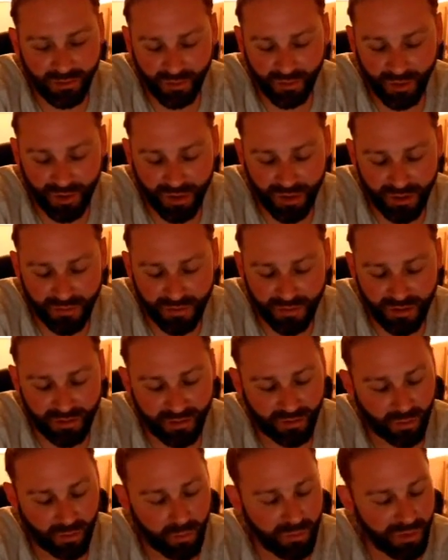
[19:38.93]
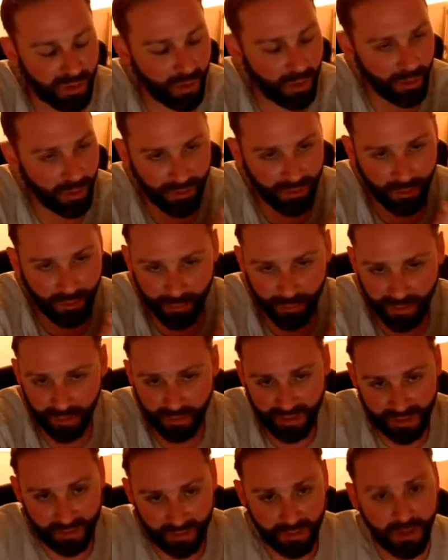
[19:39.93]
served to just build a
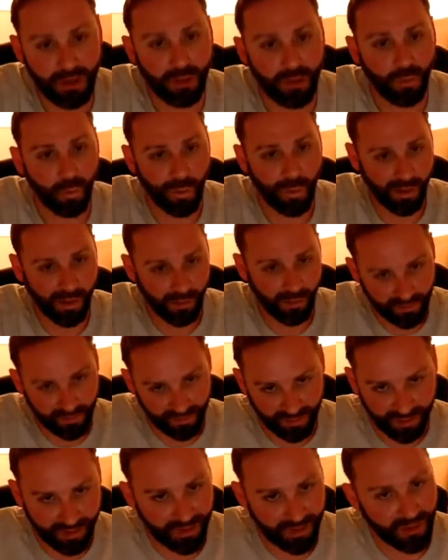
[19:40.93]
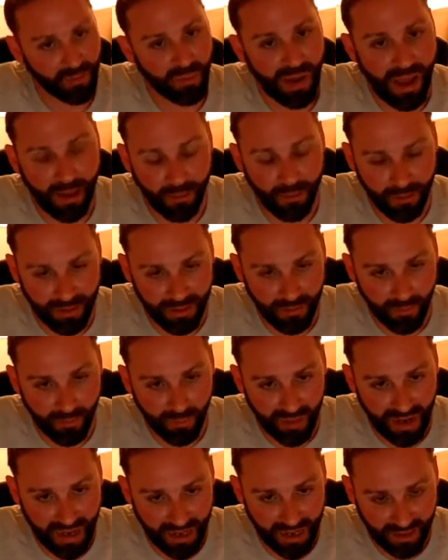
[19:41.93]
really well engineered battery
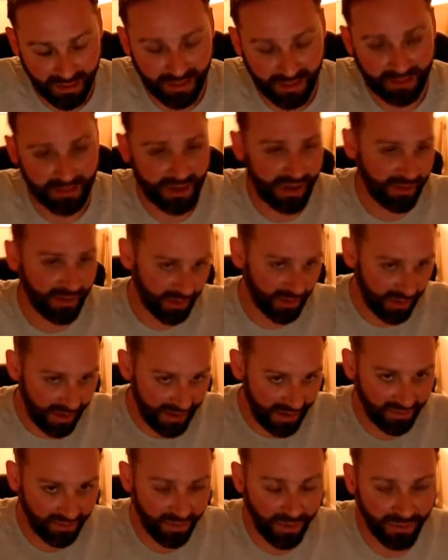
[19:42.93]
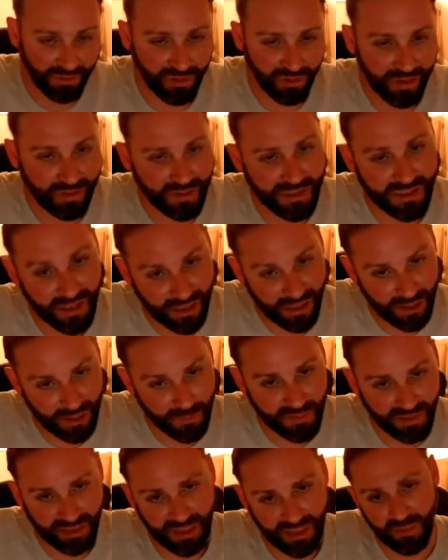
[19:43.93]
bank and have a nice alternator setup
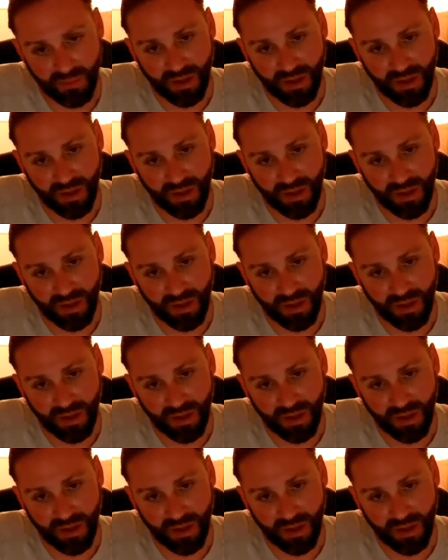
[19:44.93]
to keep